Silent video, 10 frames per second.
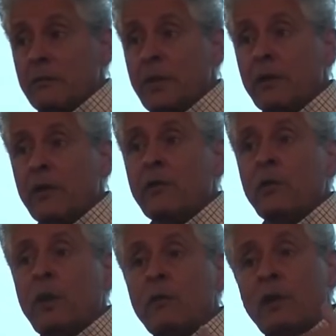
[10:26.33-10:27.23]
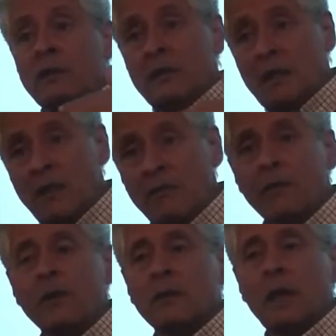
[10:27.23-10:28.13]
because we will
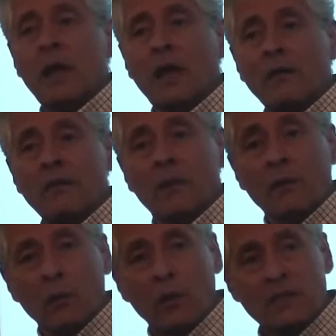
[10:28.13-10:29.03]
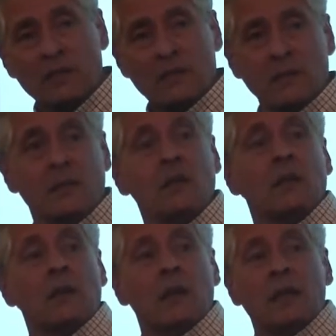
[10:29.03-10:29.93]
never, as Western
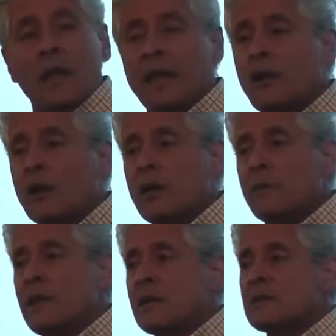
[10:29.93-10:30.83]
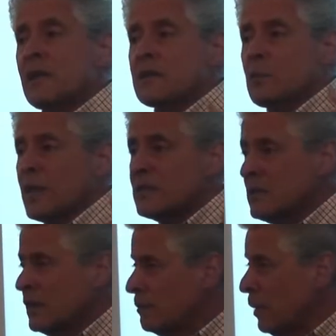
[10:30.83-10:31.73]
economists, as
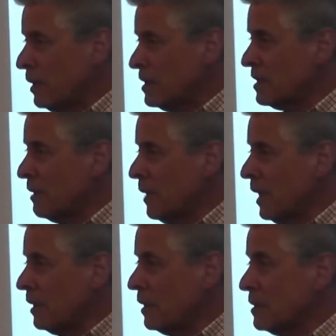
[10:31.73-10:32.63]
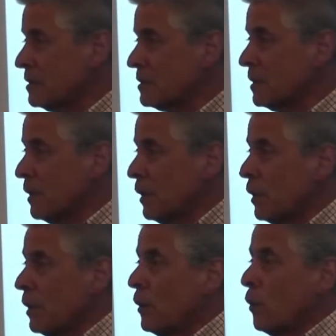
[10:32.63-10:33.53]
Western policymakers,
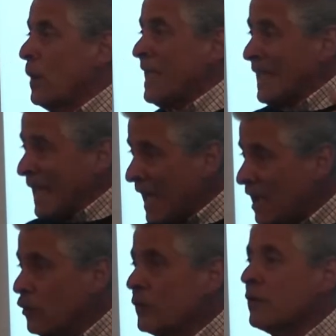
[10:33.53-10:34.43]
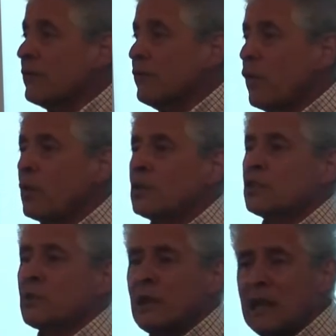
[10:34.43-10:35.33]
we cannot afford
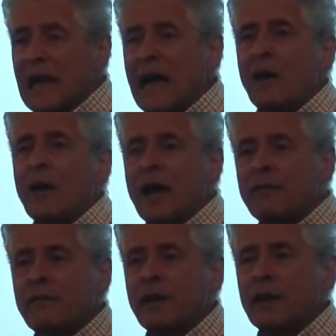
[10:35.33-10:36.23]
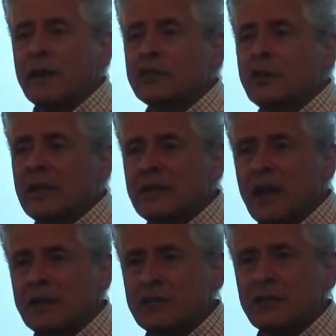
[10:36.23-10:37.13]
to allow Africa to
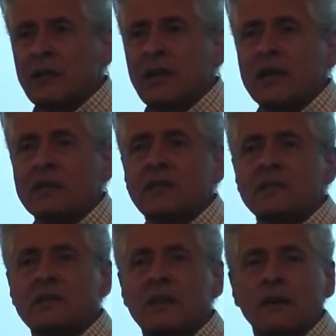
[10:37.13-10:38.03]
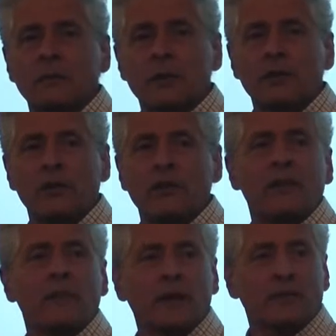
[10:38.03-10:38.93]
industrialize and start
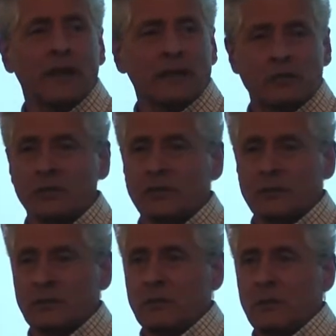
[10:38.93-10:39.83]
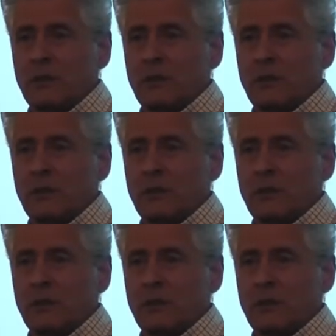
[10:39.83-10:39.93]
producing manufactures.